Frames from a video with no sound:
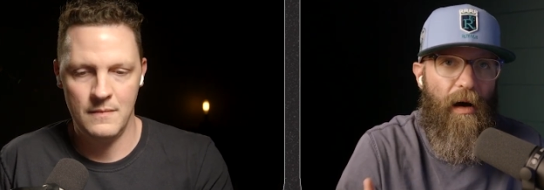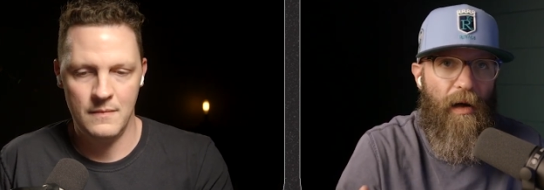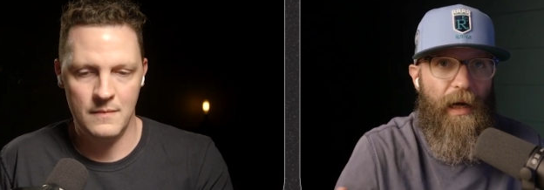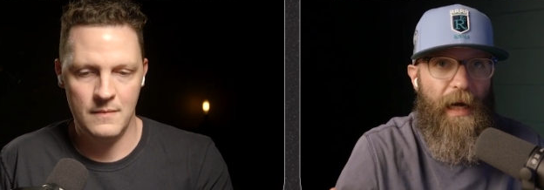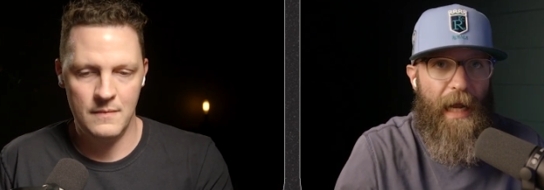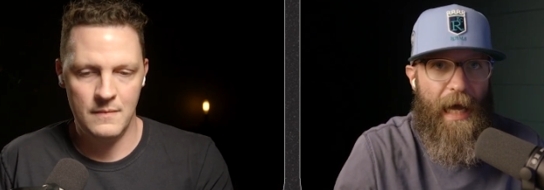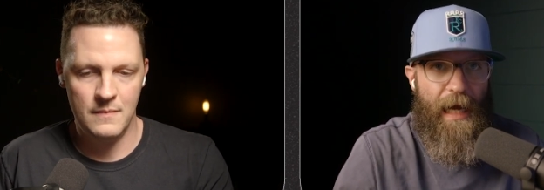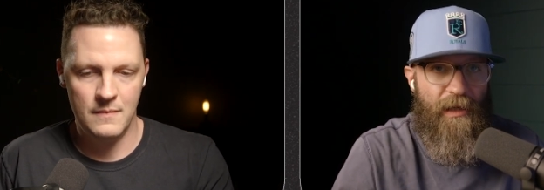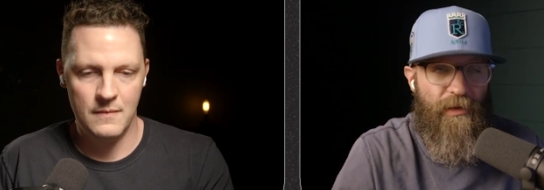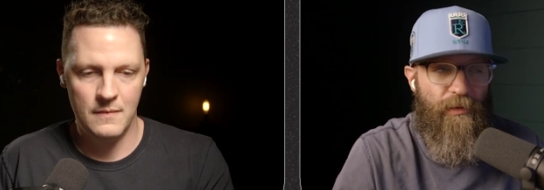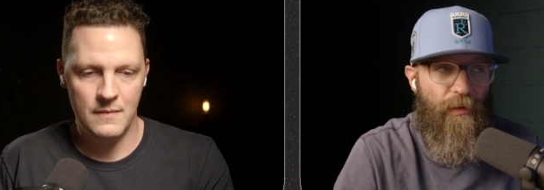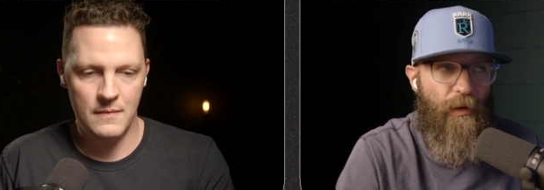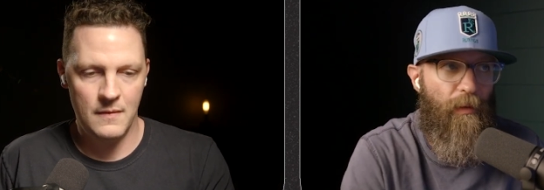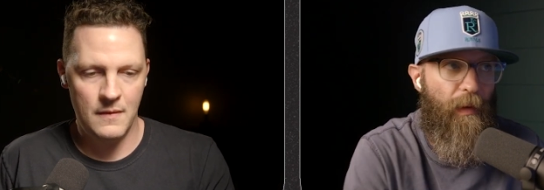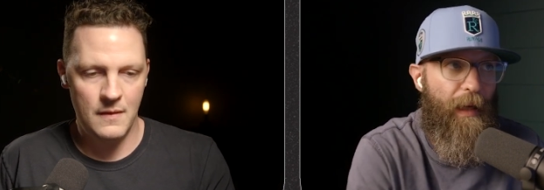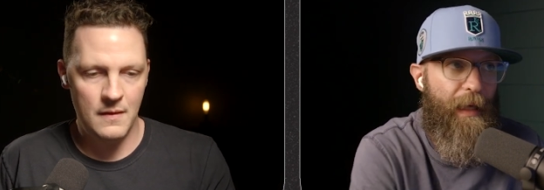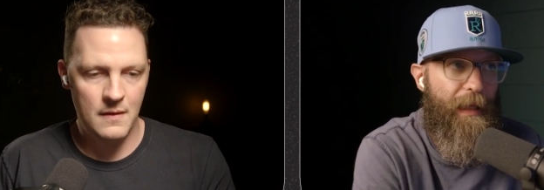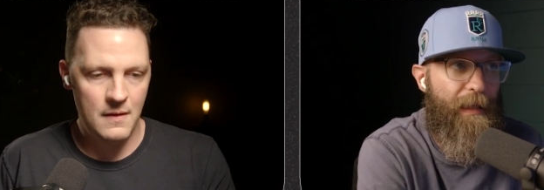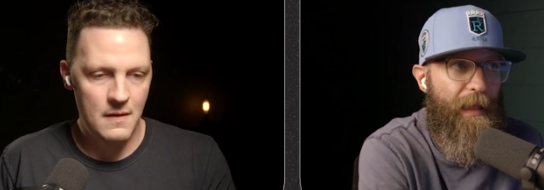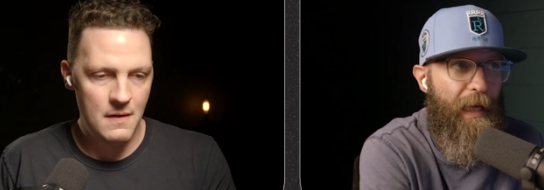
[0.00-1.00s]
Speaker 1: on an
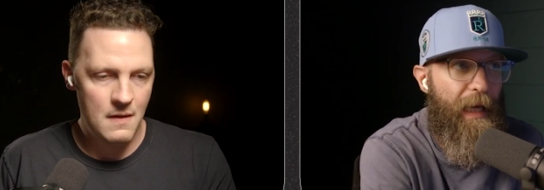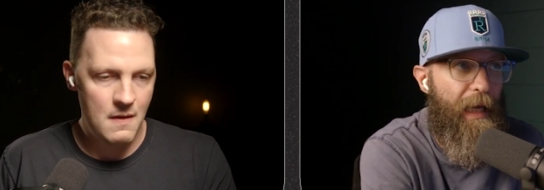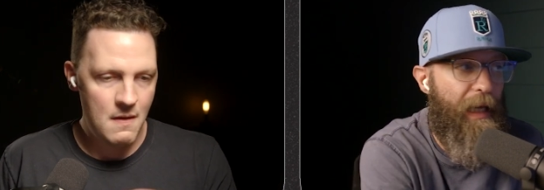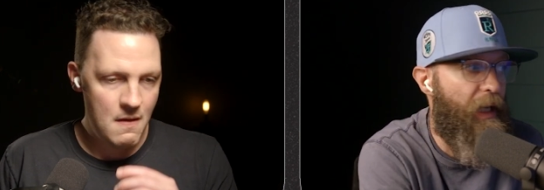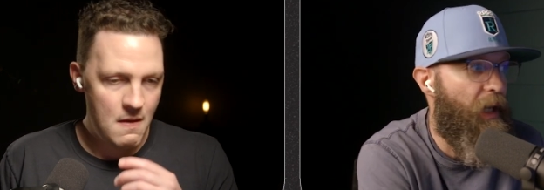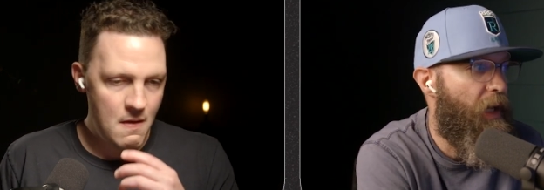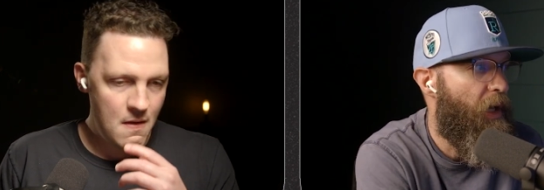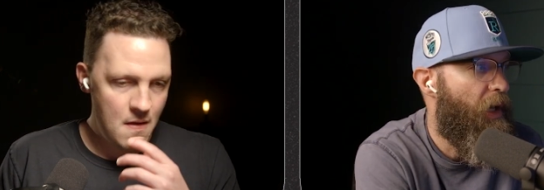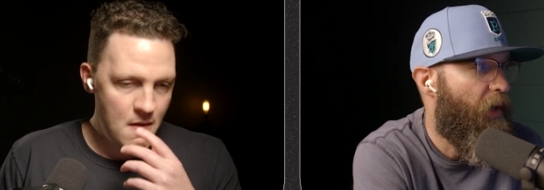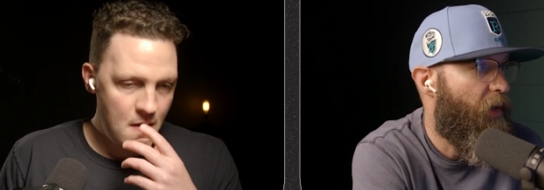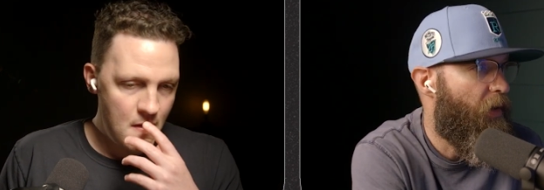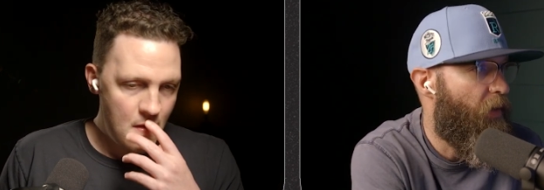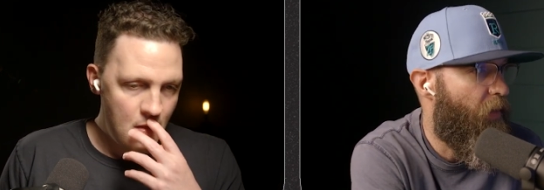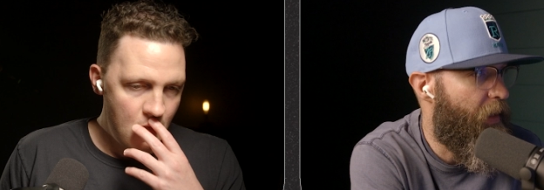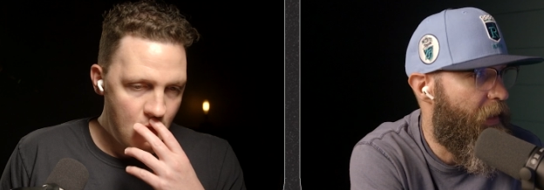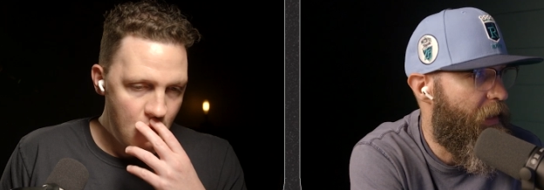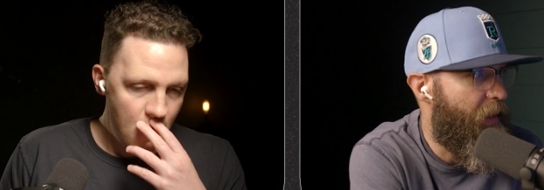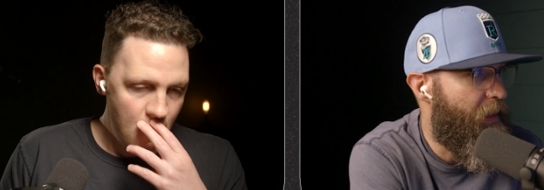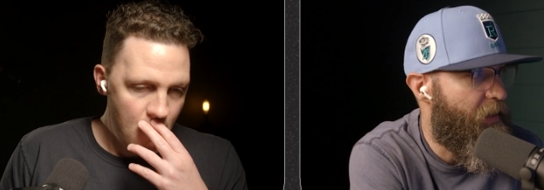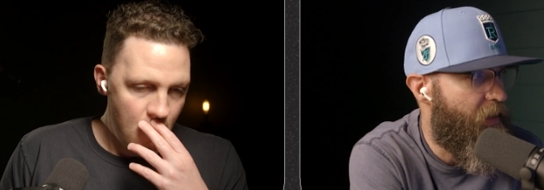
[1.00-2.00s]
actual wedding day.
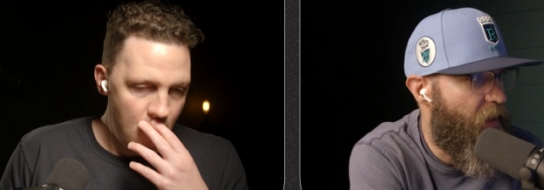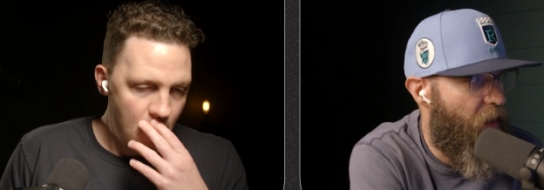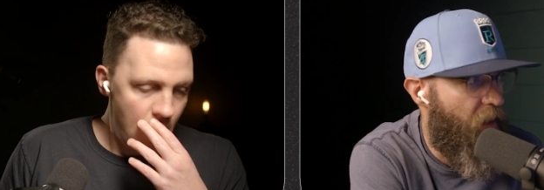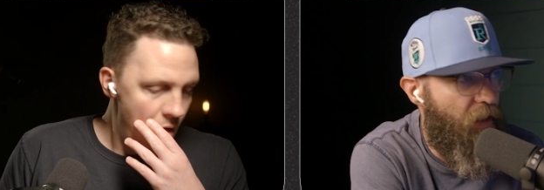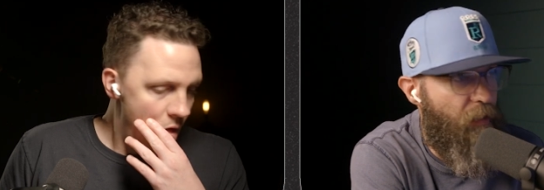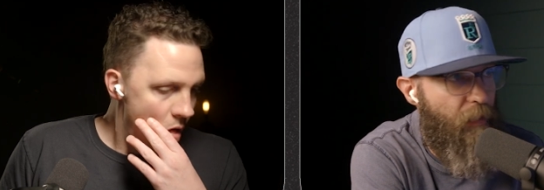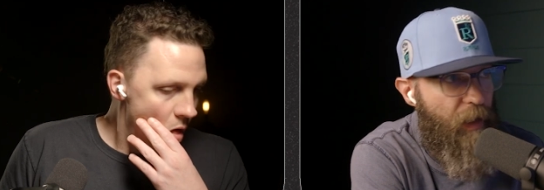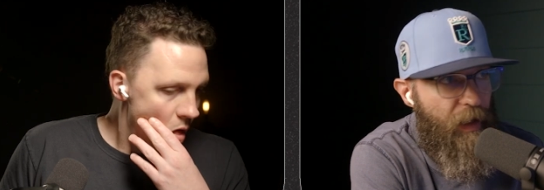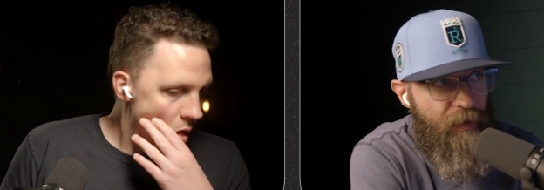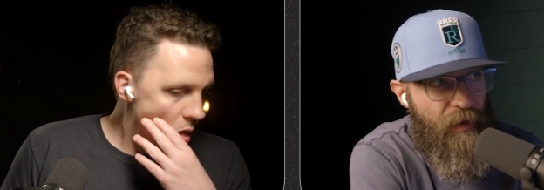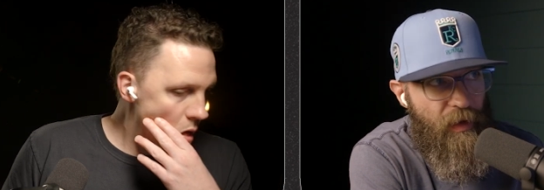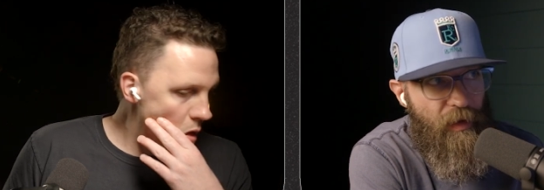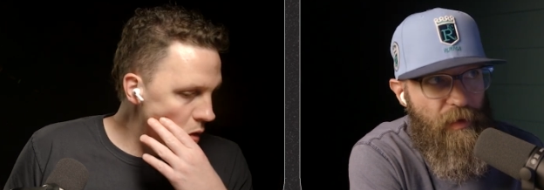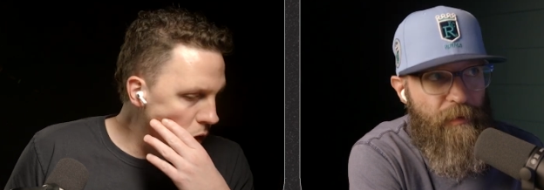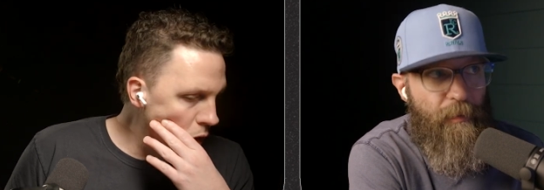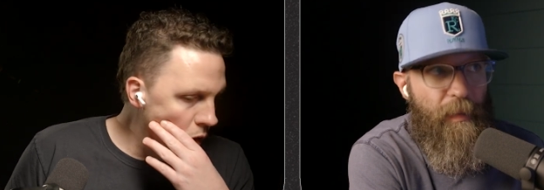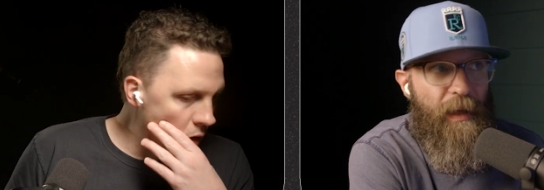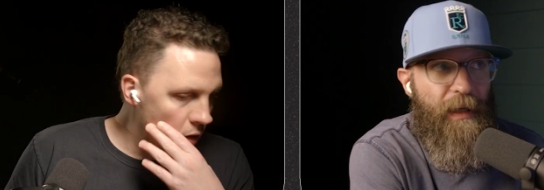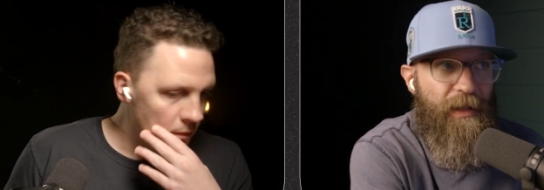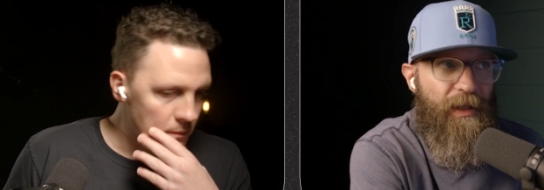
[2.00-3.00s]
Going in and talk about
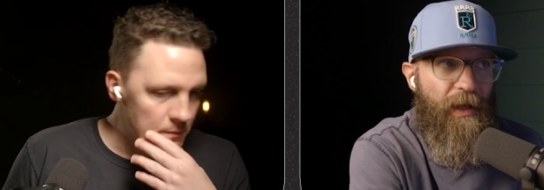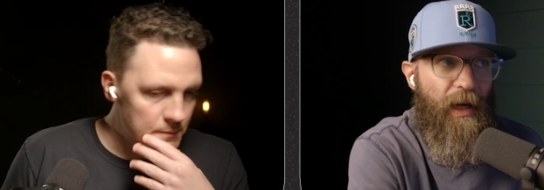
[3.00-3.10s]
those. but